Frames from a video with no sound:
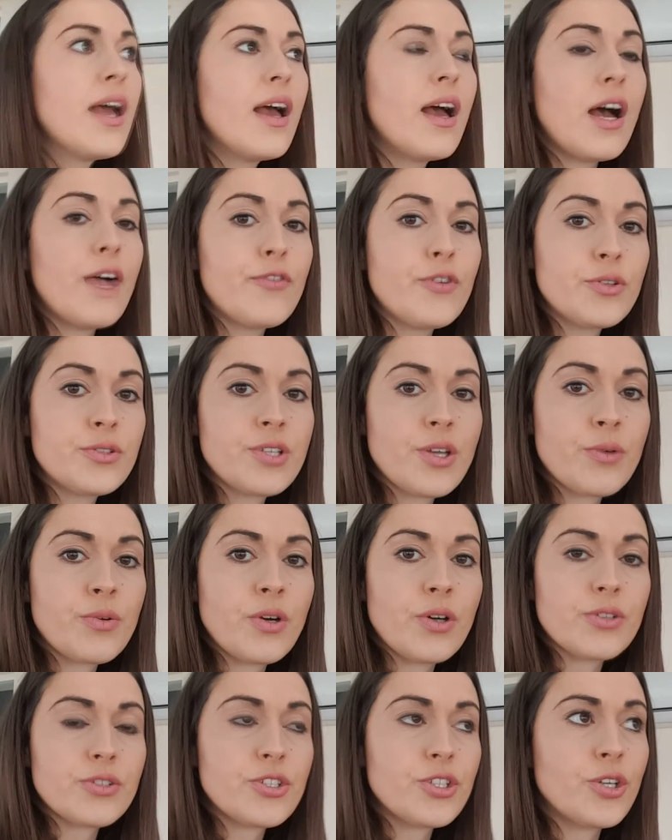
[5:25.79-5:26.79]
I've also
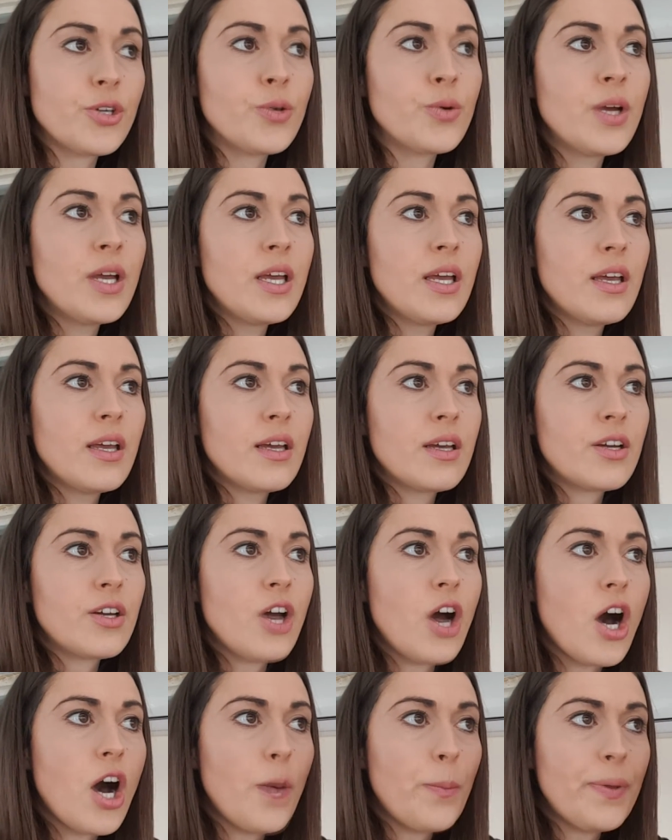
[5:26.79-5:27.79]
got to
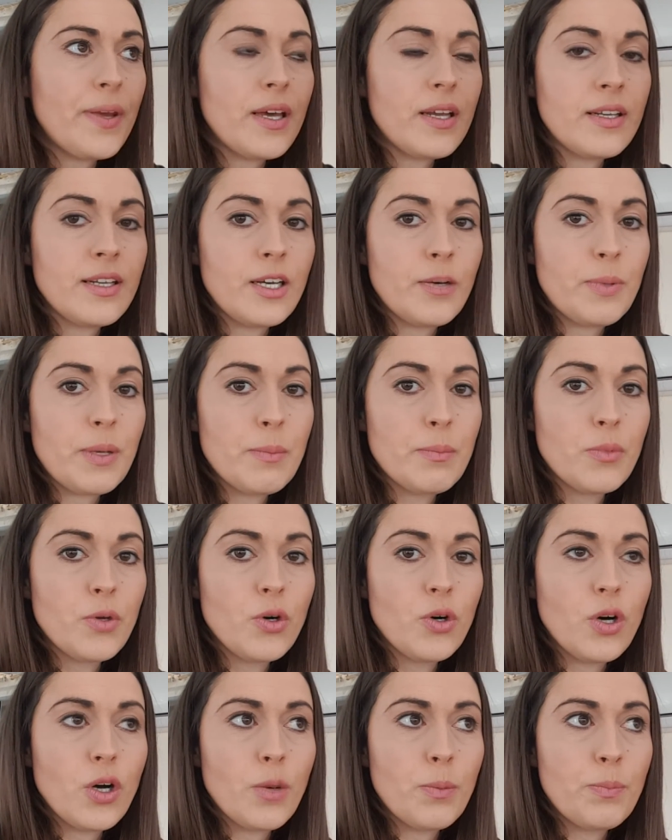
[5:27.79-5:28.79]
carpet a little bit
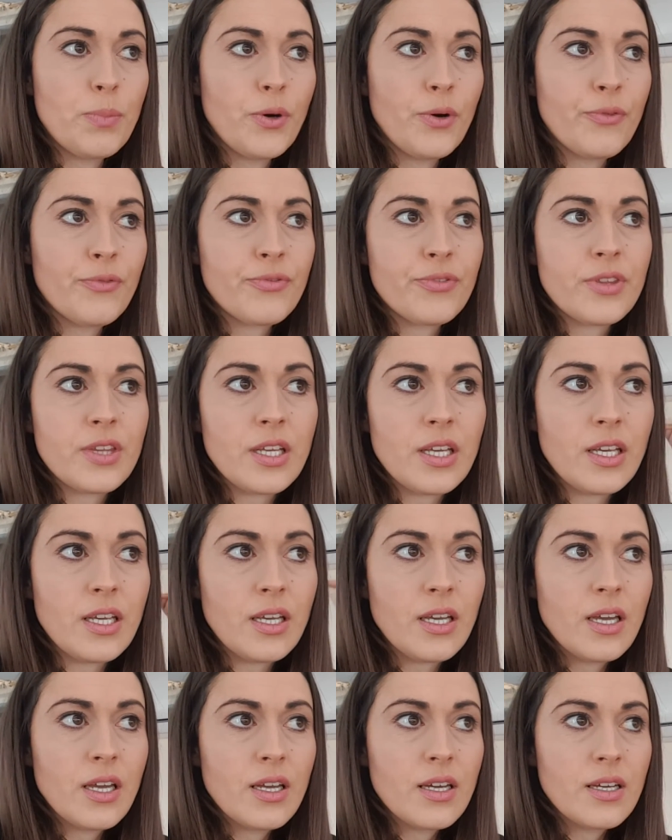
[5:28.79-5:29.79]
more above
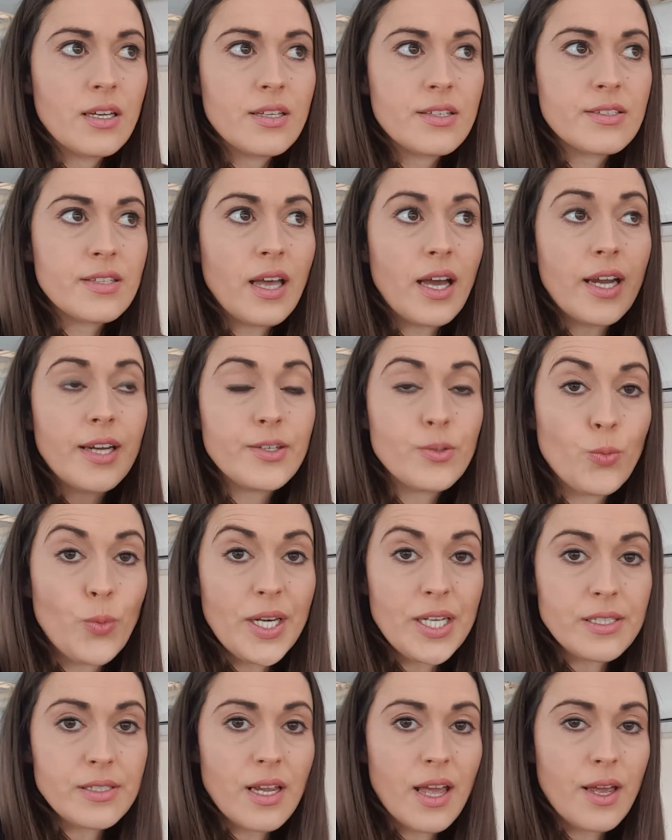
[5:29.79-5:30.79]
the side
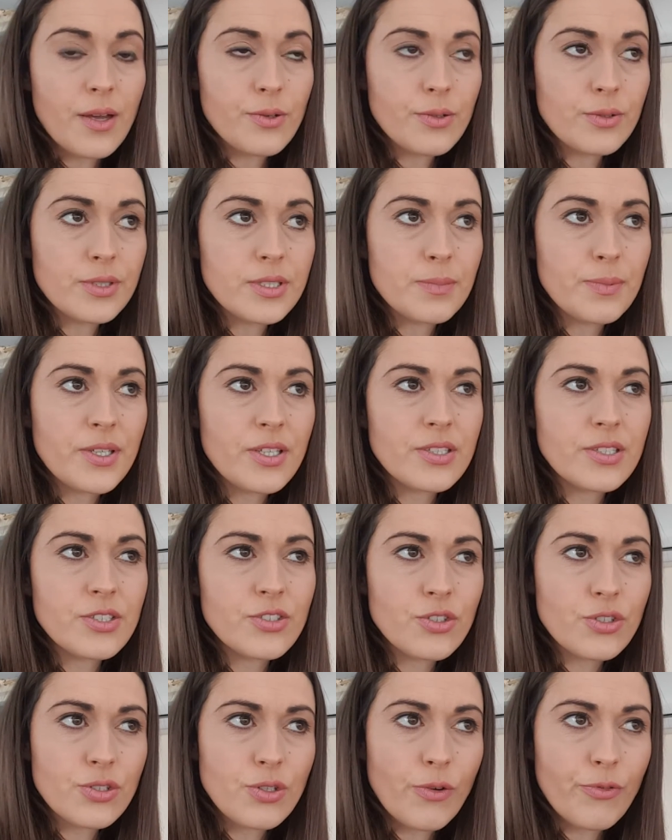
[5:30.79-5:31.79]
windows because it's
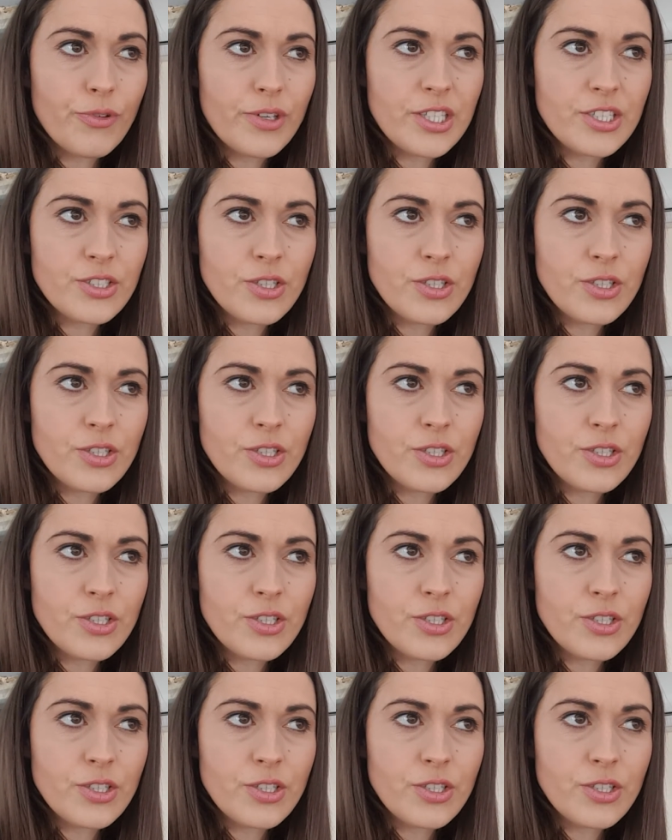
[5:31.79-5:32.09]
just not finished